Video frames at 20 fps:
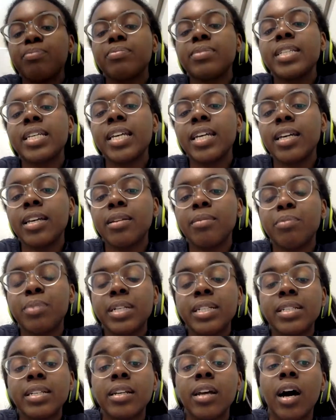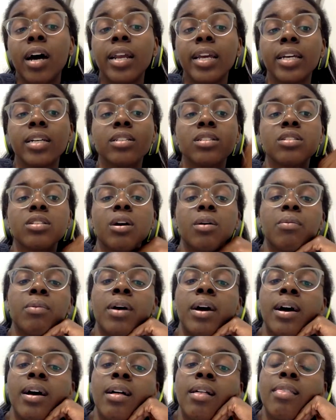teen, preteen audience. So
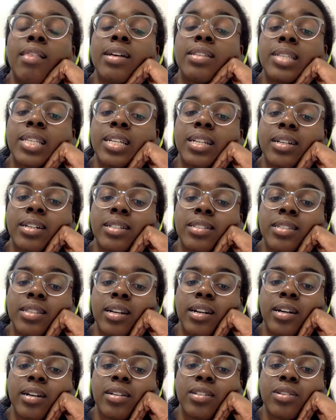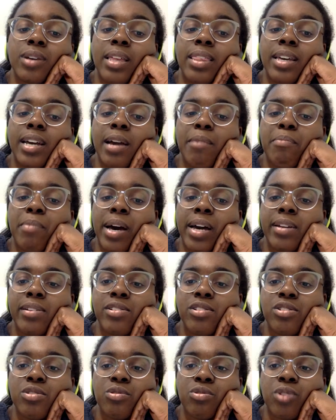that's something to consider. So I think I might
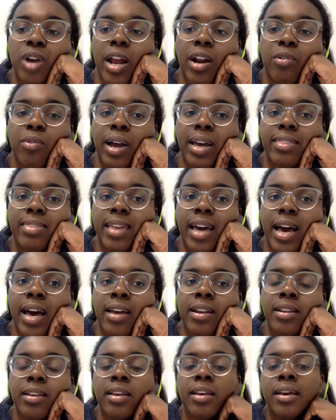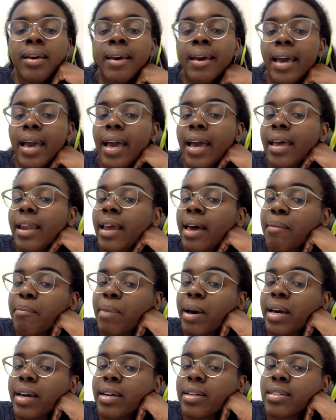just try to write that, and I
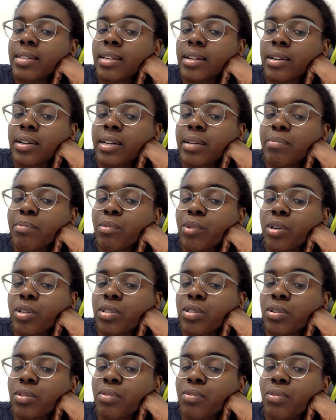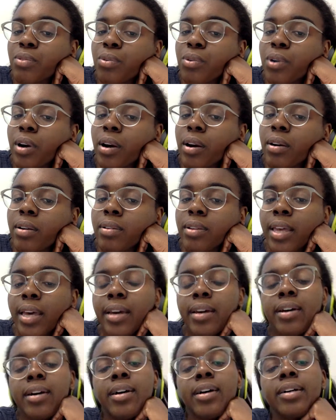might consider it more so for
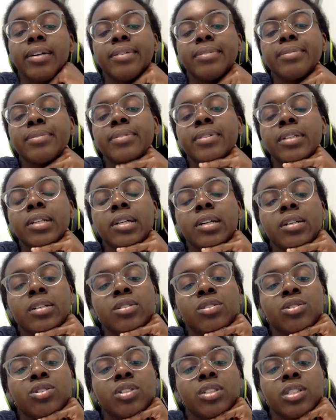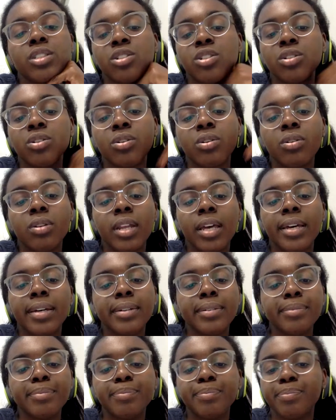like a traditional
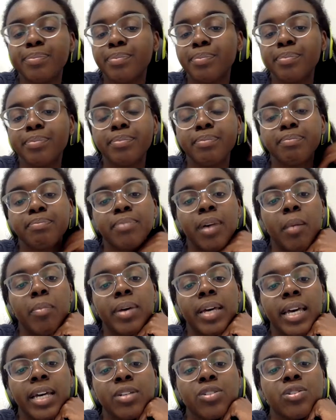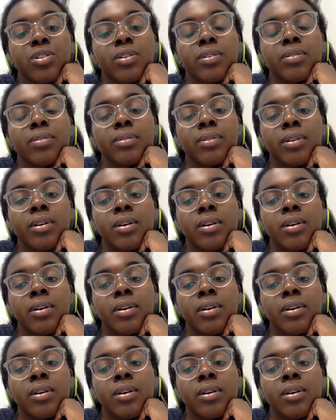like publication